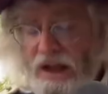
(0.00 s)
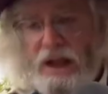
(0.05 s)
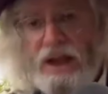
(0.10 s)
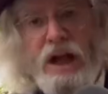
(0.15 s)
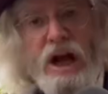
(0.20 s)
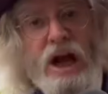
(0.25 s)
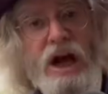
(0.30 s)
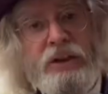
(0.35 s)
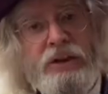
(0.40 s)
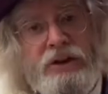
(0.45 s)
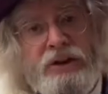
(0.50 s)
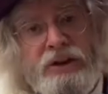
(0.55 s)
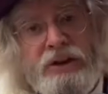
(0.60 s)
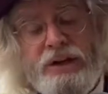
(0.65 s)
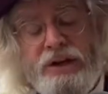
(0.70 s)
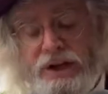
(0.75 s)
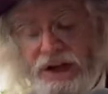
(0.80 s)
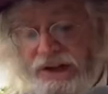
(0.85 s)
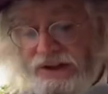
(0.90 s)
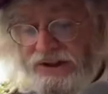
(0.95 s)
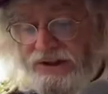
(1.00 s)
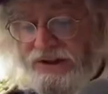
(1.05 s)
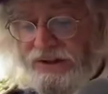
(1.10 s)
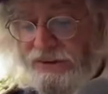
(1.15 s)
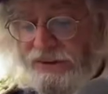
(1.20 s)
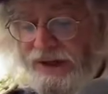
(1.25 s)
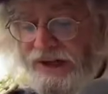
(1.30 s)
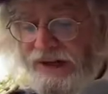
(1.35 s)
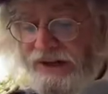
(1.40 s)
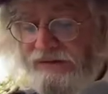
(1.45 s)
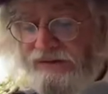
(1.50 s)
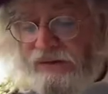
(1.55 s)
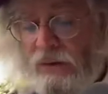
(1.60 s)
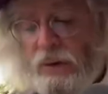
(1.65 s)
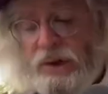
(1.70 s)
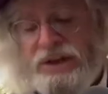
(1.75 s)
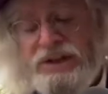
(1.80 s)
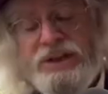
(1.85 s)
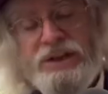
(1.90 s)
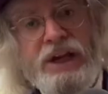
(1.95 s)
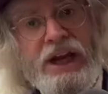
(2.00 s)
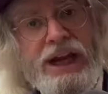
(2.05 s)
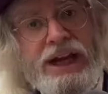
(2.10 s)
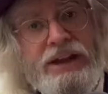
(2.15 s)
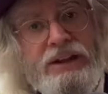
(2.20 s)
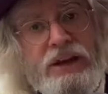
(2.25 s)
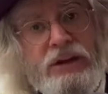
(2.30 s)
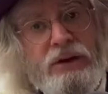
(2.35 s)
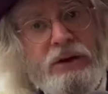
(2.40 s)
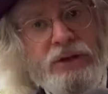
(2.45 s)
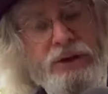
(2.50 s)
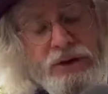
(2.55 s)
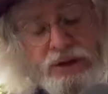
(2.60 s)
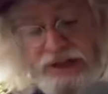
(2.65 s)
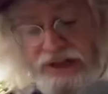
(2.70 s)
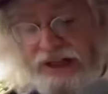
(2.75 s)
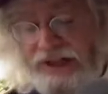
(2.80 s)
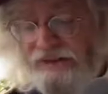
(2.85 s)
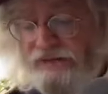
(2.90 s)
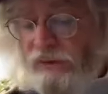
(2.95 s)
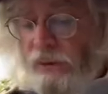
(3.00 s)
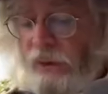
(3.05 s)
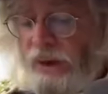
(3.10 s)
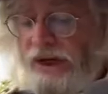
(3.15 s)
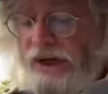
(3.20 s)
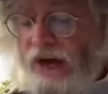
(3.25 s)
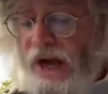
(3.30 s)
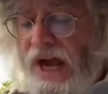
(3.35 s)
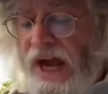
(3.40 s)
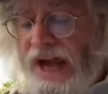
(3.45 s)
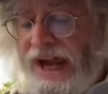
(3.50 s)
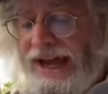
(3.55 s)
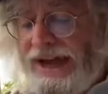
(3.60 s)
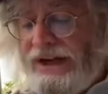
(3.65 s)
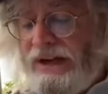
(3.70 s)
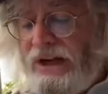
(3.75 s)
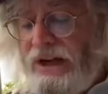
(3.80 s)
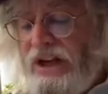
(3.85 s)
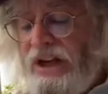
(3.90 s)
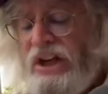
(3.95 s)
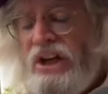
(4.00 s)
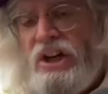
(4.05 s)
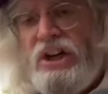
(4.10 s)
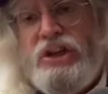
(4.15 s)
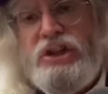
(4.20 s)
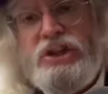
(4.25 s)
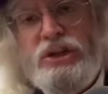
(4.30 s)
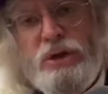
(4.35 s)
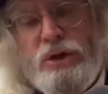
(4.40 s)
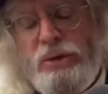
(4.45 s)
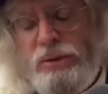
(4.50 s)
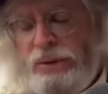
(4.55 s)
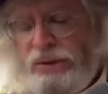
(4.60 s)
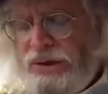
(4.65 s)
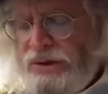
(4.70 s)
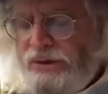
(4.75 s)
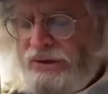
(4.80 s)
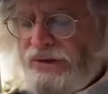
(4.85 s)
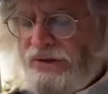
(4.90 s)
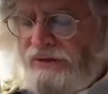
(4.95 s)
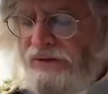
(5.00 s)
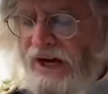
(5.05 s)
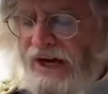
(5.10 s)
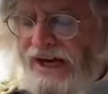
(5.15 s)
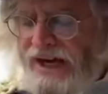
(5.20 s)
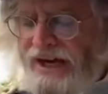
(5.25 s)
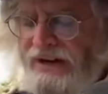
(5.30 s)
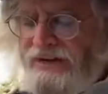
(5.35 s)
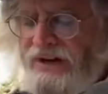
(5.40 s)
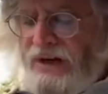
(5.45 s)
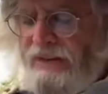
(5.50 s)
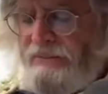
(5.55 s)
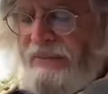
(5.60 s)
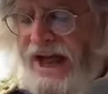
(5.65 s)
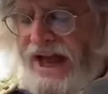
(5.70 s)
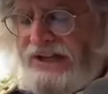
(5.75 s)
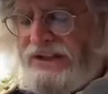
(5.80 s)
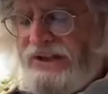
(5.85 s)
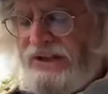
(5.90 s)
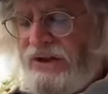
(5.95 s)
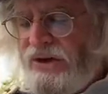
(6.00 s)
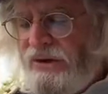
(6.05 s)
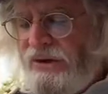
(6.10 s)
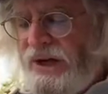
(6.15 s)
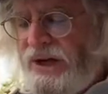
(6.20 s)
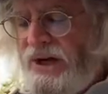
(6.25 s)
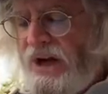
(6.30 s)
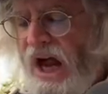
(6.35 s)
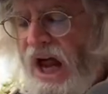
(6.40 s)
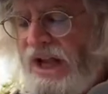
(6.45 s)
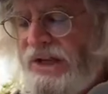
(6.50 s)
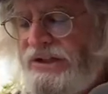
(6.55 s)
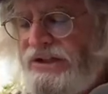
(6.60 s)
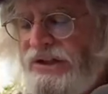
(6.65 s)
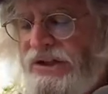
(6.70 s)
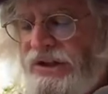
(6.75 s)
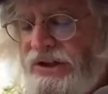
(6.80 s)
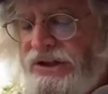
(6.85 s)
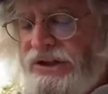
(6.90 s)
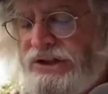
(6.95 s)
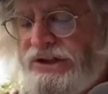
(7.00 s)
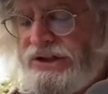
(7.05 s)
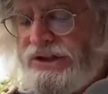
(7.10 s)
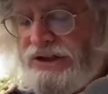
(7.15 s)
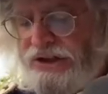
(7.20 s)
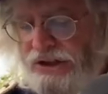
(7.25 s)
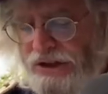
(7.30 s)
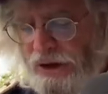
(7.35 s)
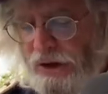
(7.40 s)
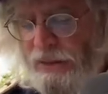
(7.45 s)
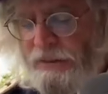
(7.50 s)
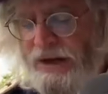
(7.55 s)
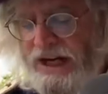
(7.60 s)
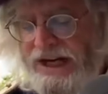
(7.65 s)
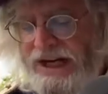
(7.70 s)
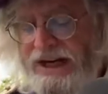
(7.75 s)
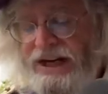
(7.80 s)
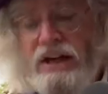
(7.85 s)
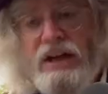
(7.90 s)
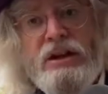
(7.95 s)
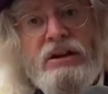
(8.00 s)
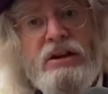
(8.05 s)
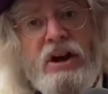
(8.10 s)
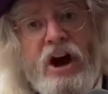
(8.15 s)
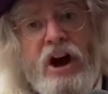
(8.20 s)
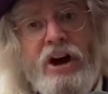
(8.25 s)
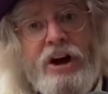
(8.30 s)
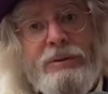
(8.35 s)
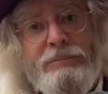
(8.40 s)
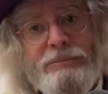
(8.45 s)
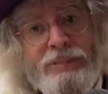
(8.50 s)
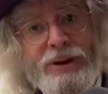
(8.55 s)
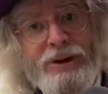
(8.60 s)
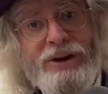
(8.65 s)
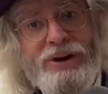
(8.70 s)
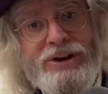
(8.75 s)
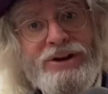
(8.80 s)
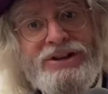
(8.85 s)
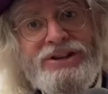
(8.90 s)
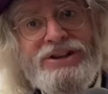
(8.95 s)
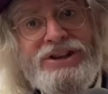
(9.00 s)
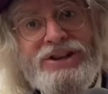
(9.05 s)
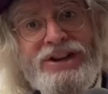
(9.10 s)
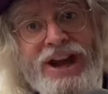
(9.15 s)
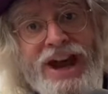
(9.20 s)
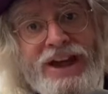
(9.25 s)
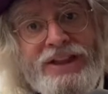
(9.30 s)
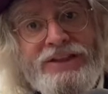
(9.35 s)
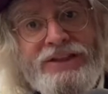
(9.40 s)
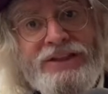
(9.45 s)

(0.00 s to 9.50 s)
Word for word: Other history for today, the year 1349. Jews who survived a massacre in Constance, Germany are burned to death.